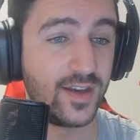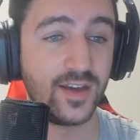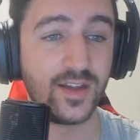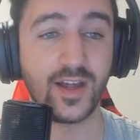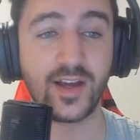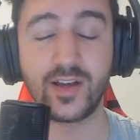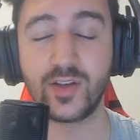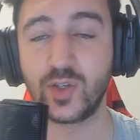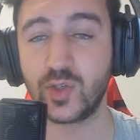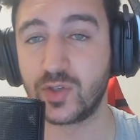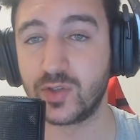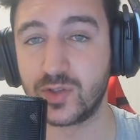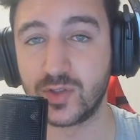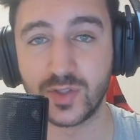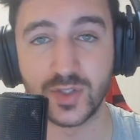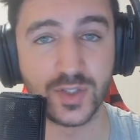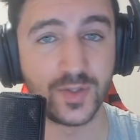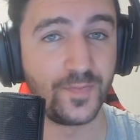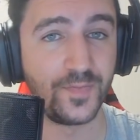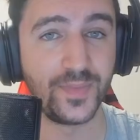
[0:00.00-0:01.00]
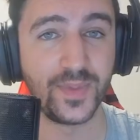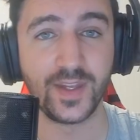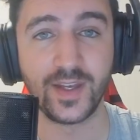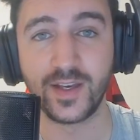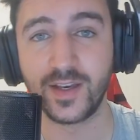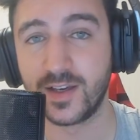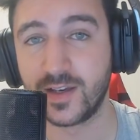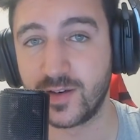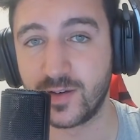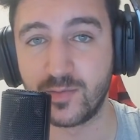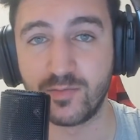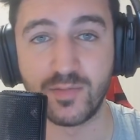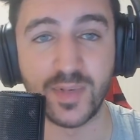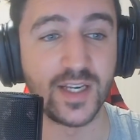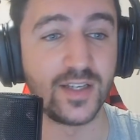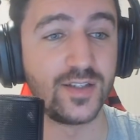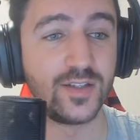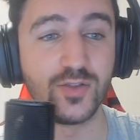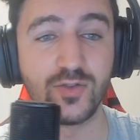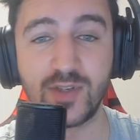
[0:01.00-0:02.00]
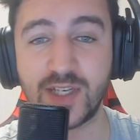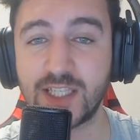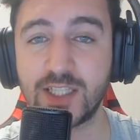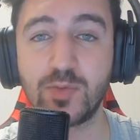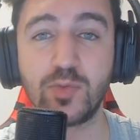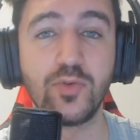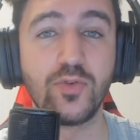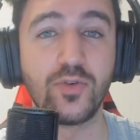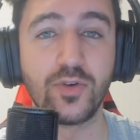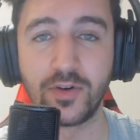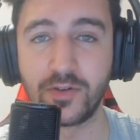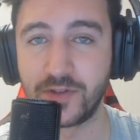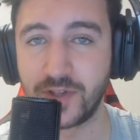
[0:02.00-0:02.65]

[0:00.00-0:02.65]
Like, you could just begin to explore all